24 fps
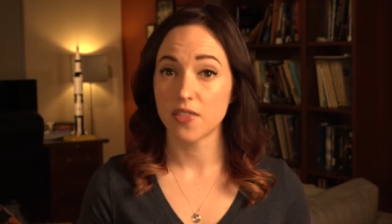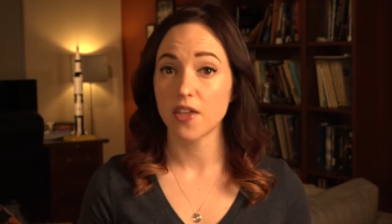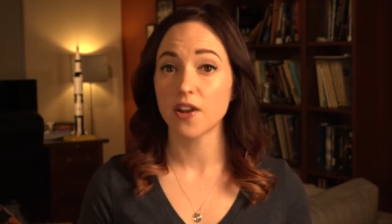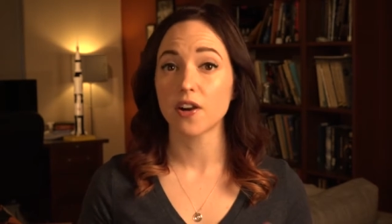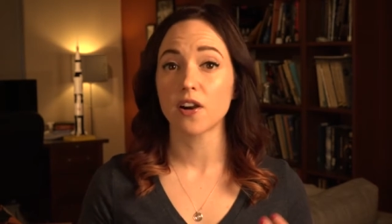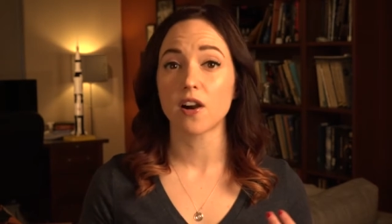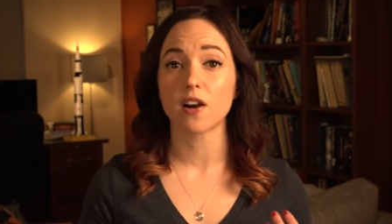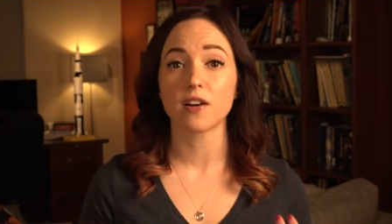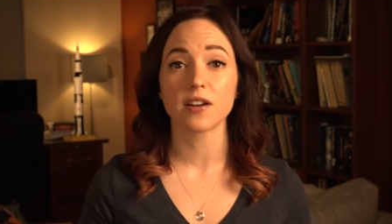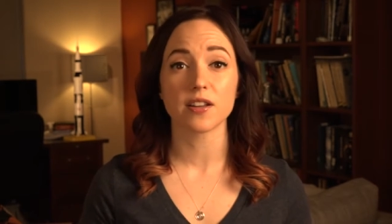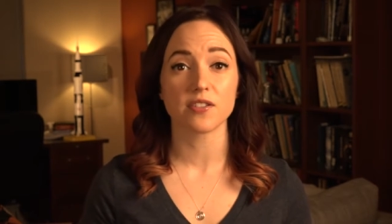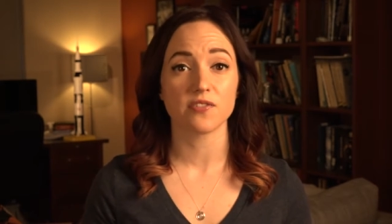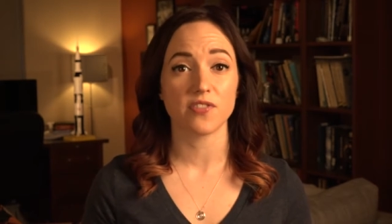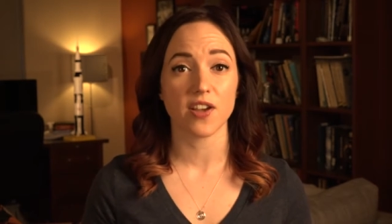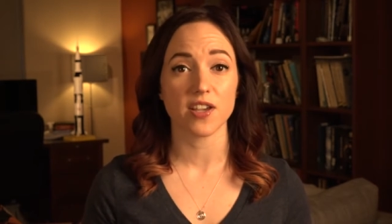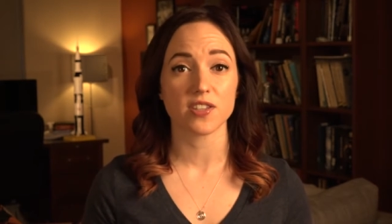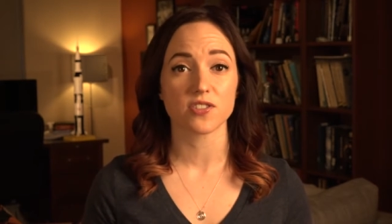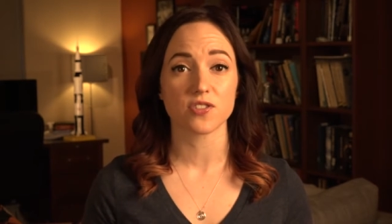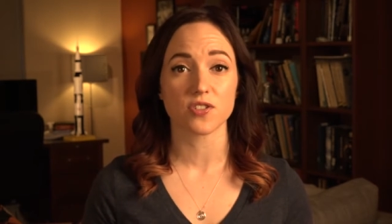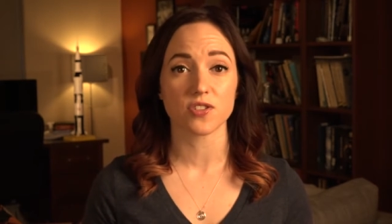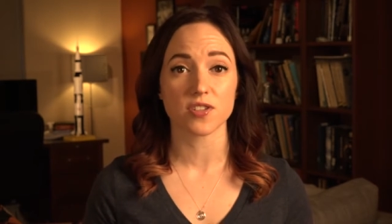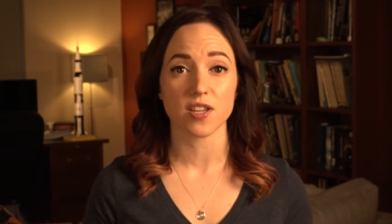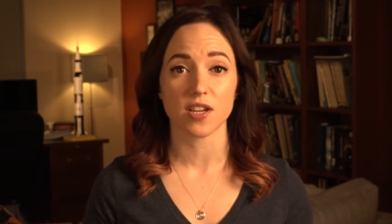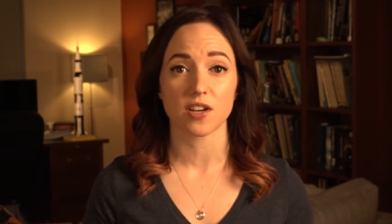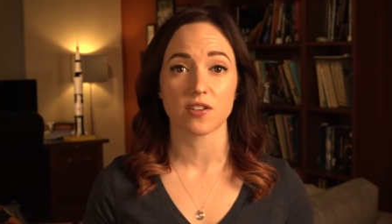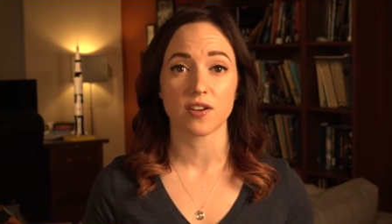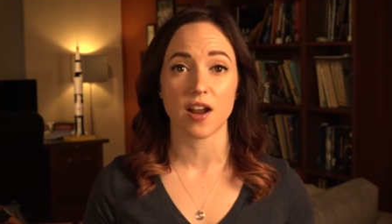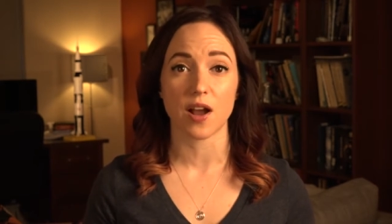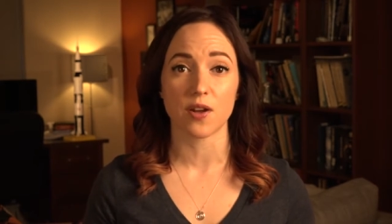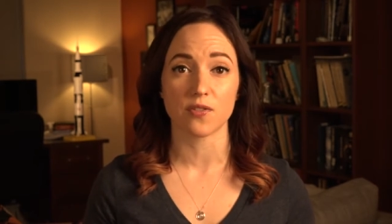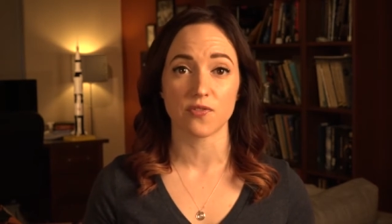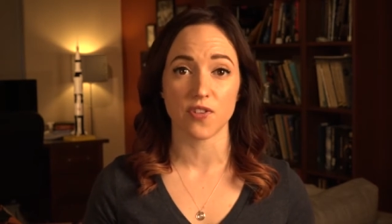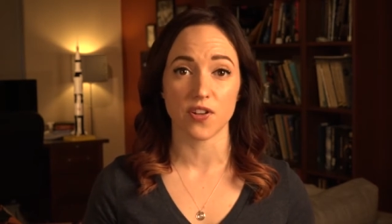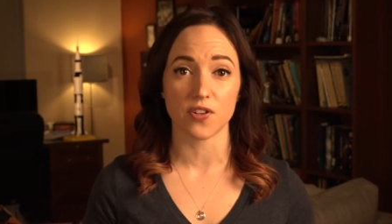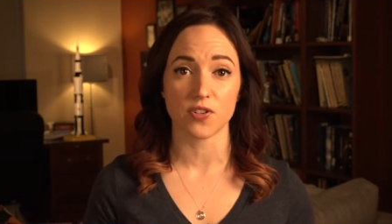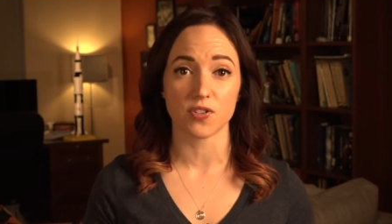There are investors and
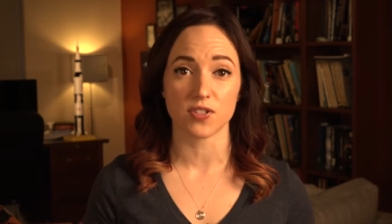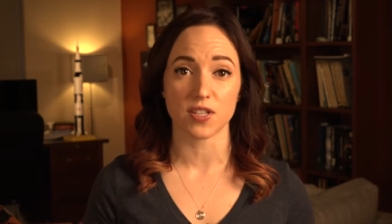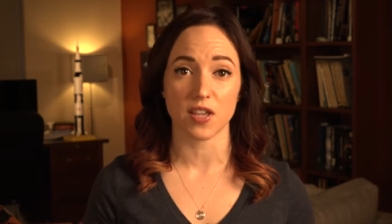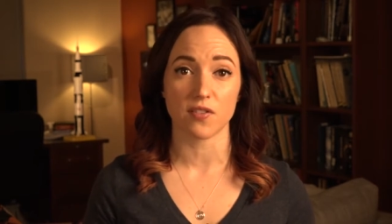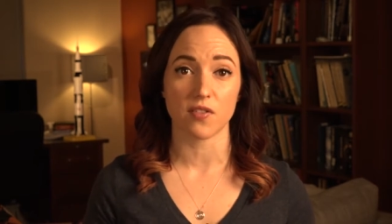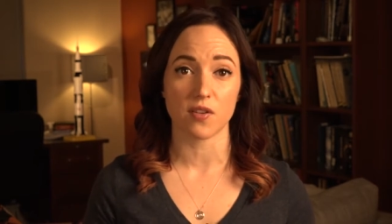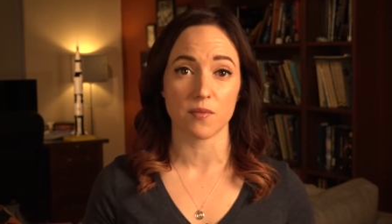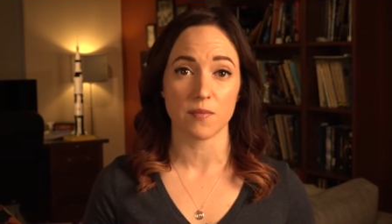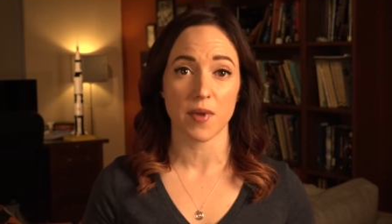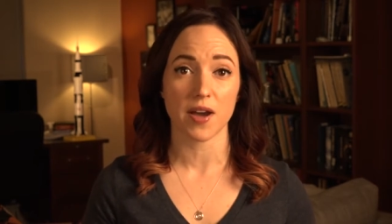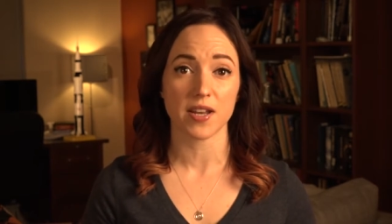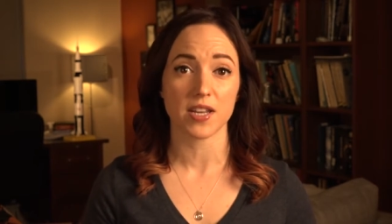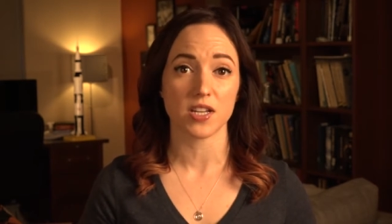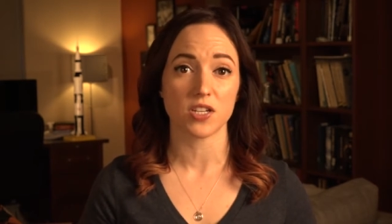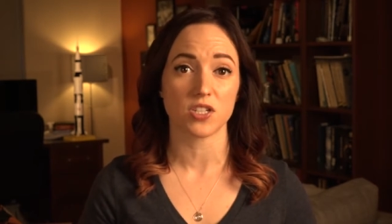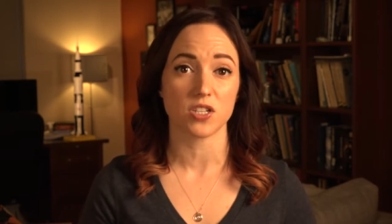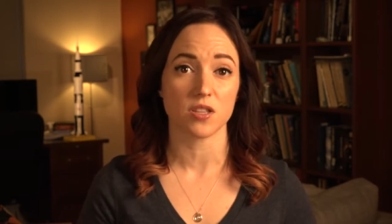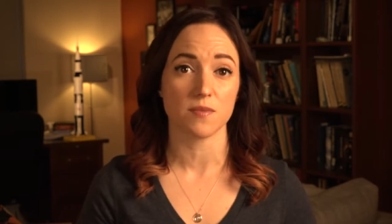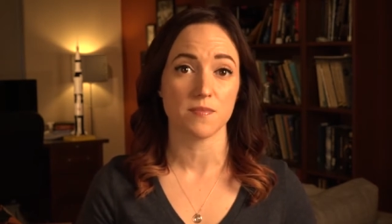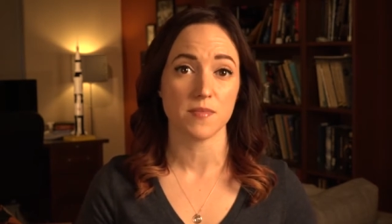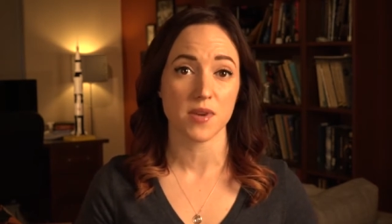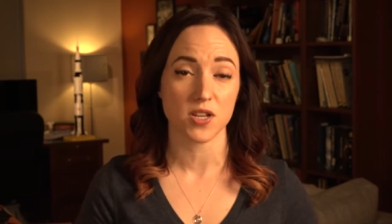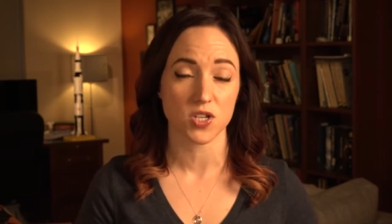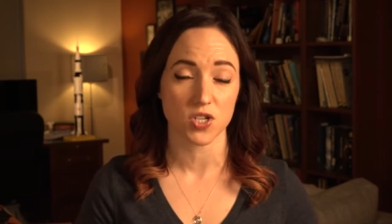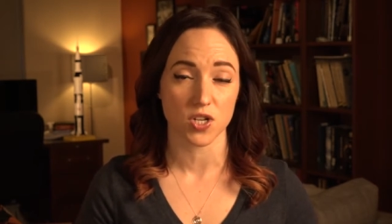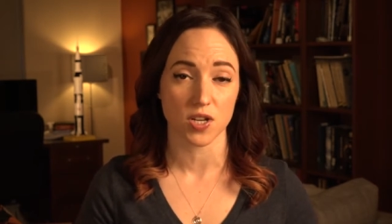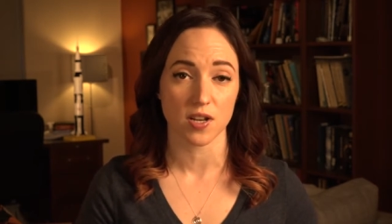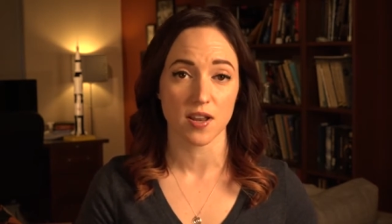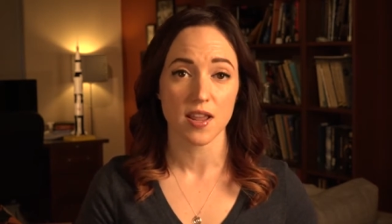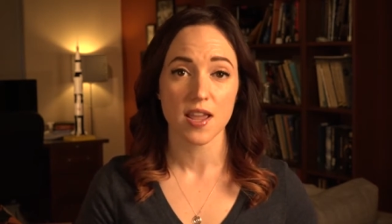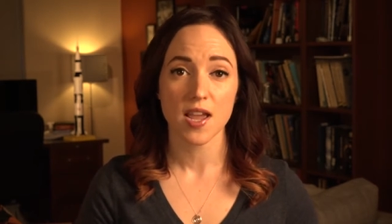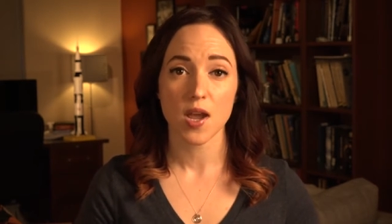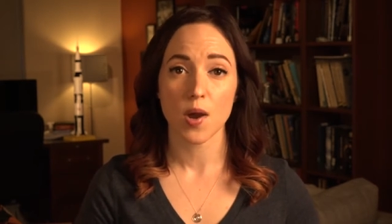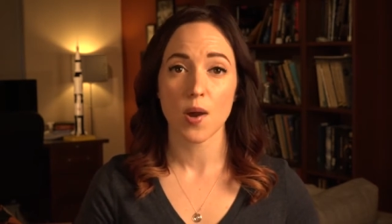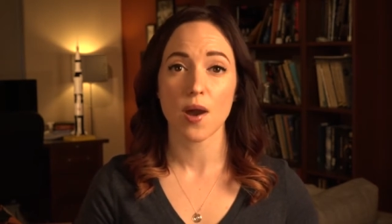crowdfunders giving money to the mission.